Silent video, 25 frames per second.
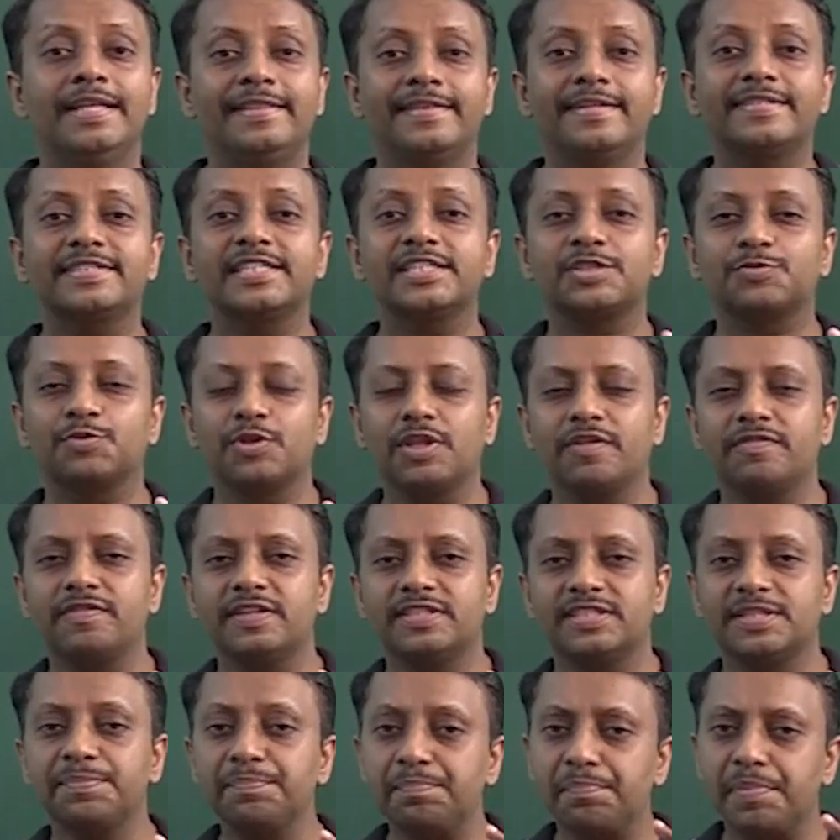This is one of
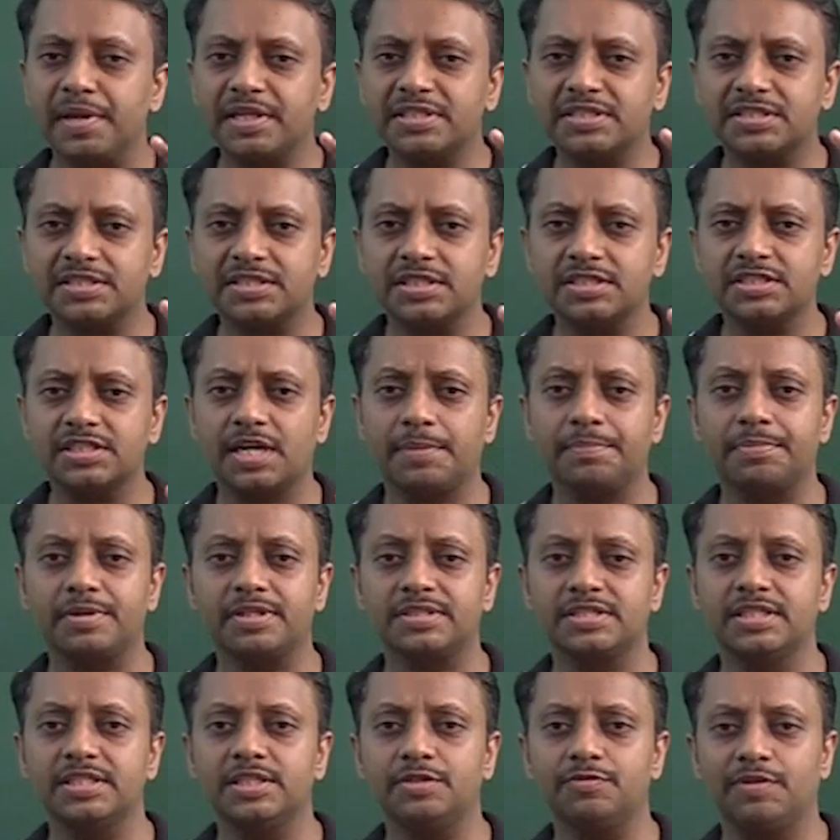the simplest
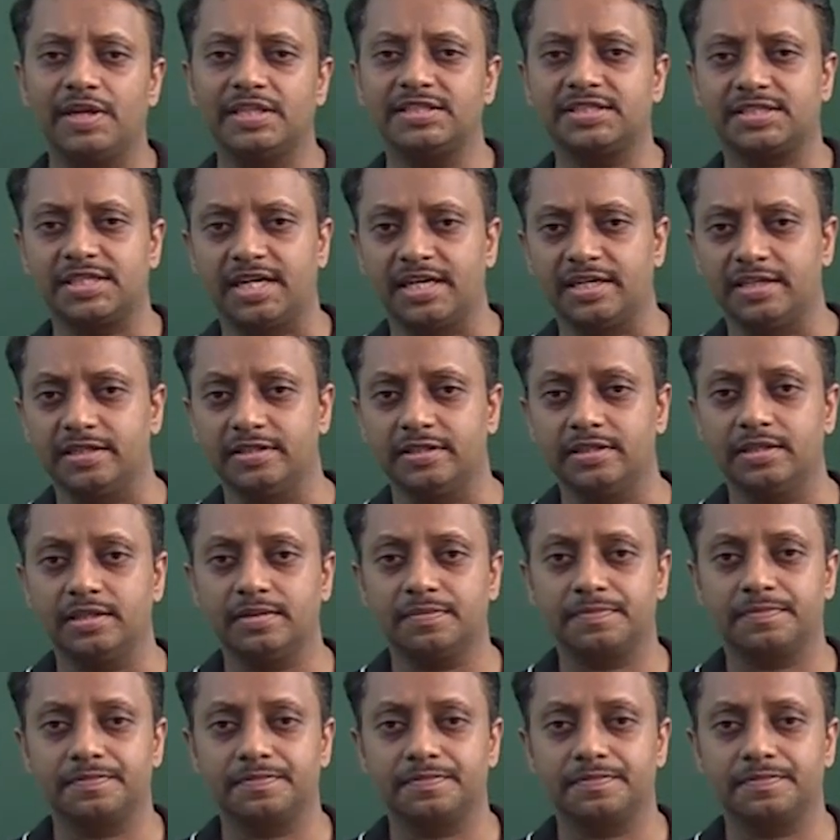chapters in 12th standard.